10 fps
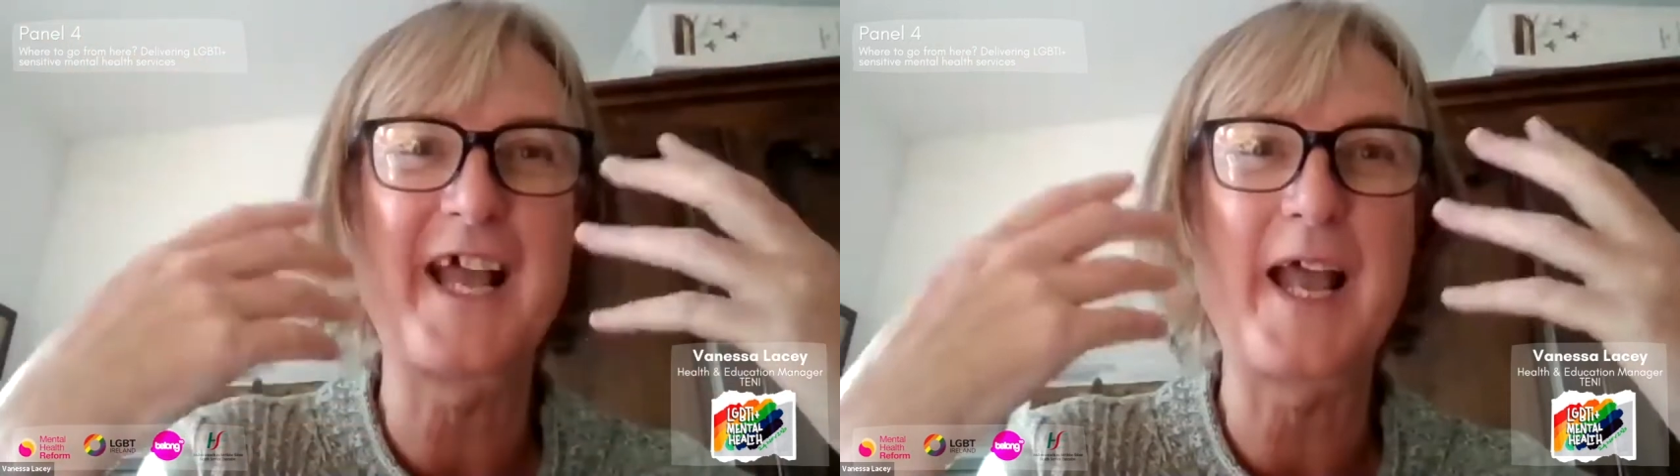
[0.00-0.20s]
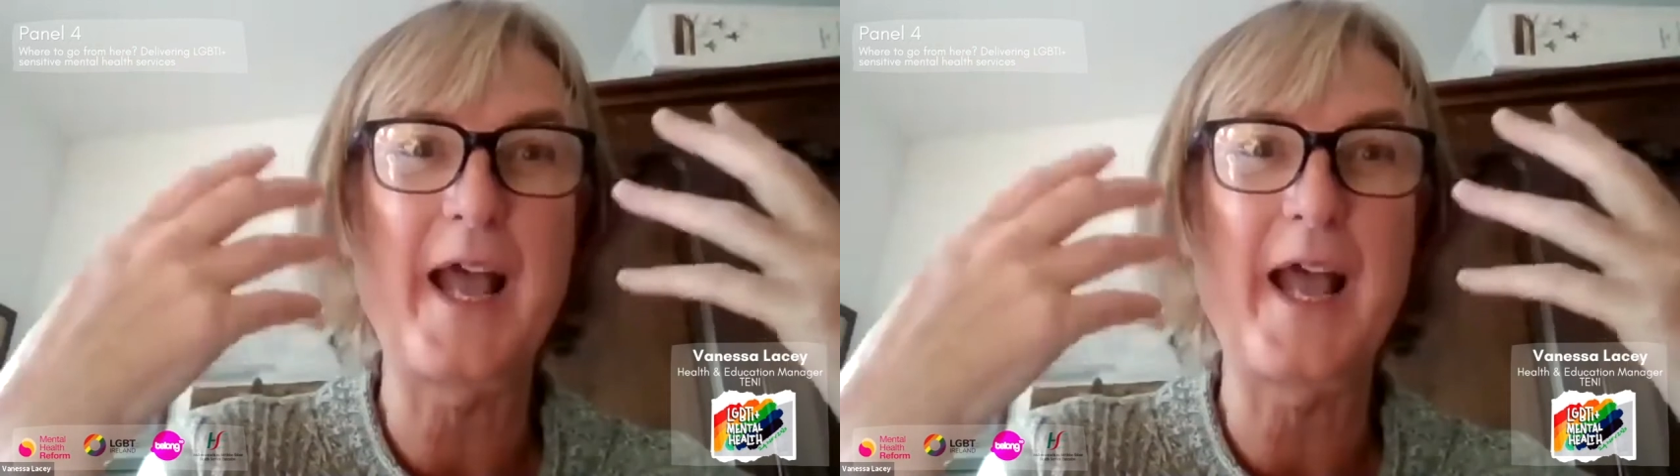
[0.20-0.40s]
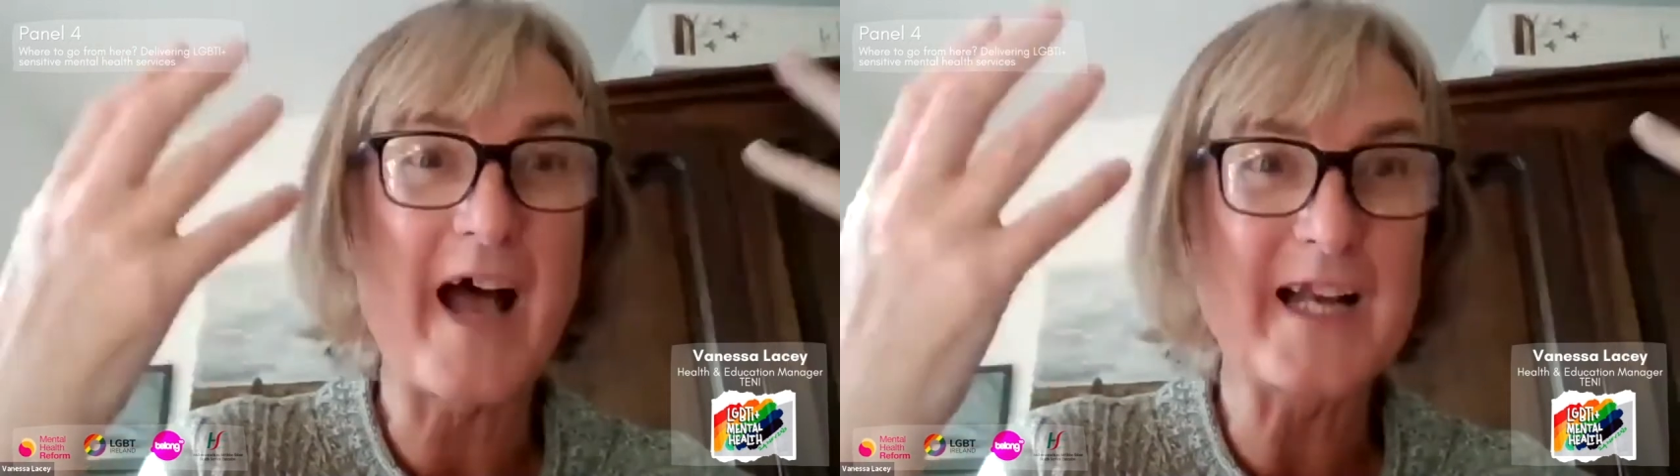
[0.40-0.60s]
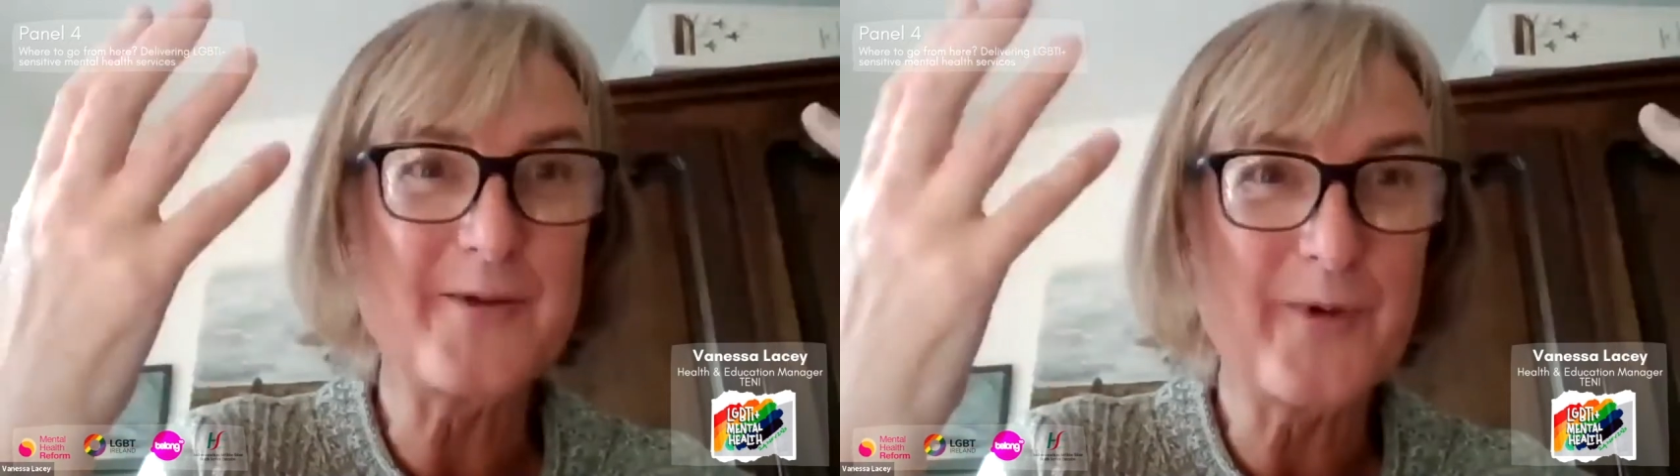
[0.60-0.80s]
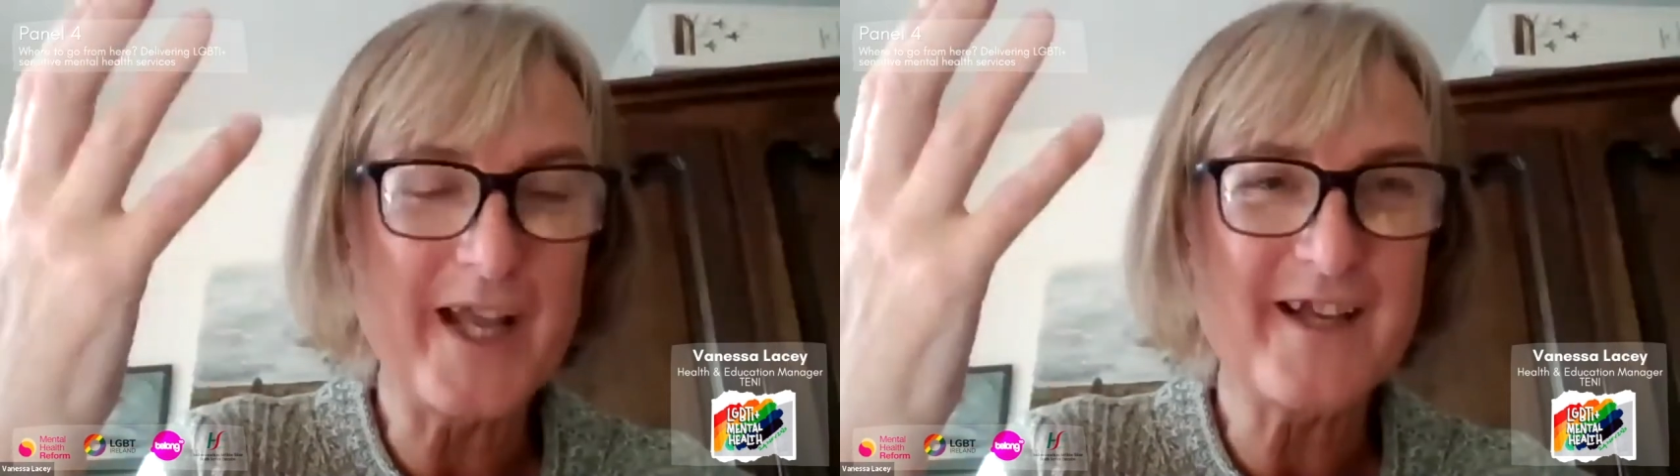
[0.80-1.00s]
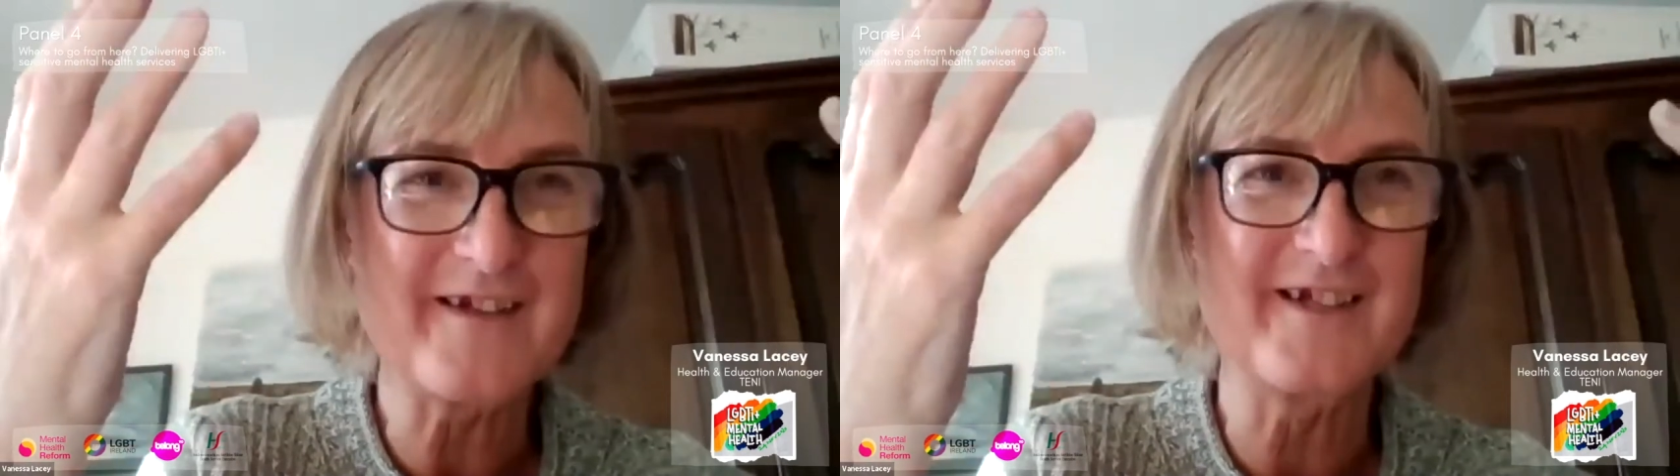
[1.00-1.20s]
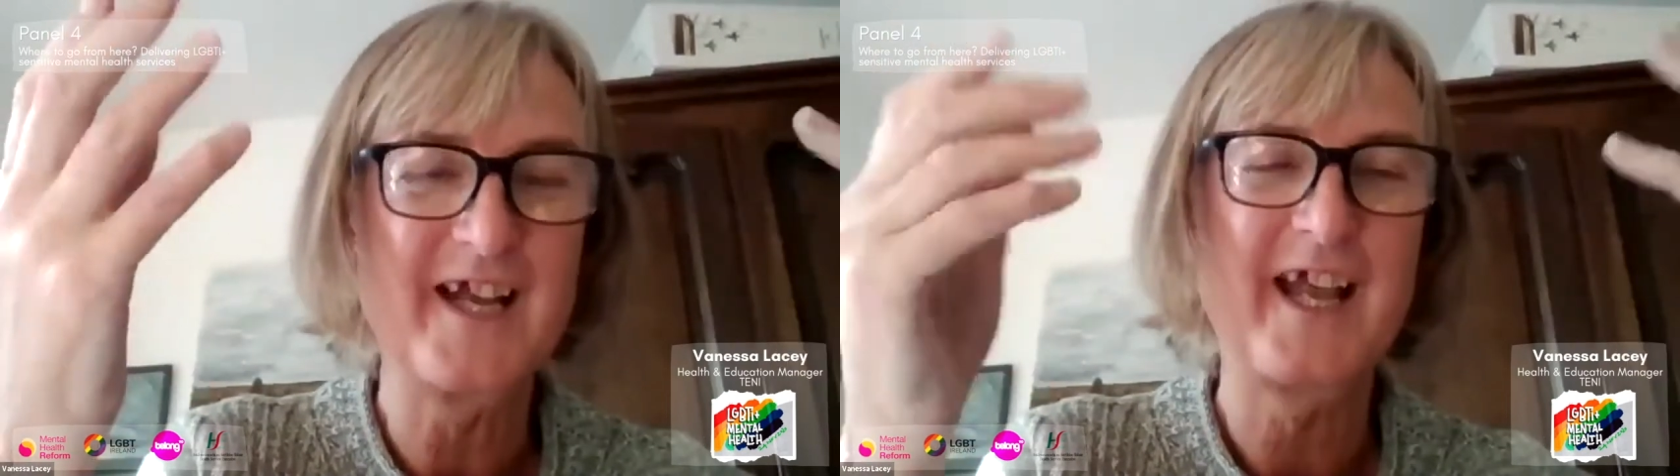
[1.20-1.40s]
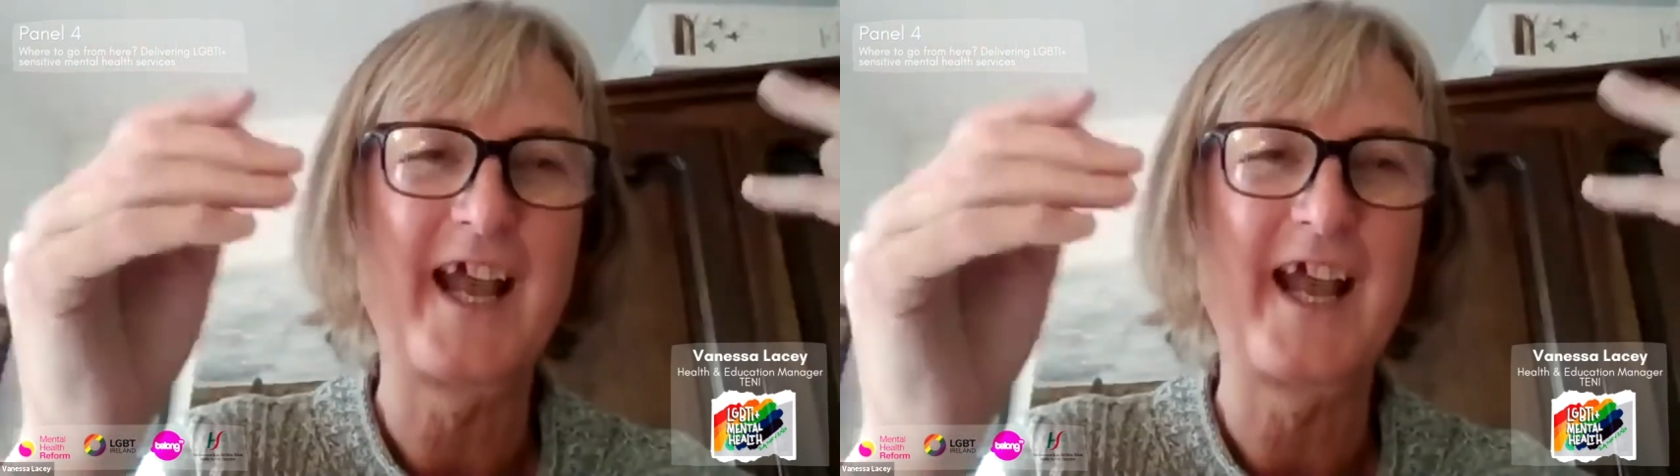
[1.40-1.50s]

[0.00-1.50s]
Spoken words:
evaluated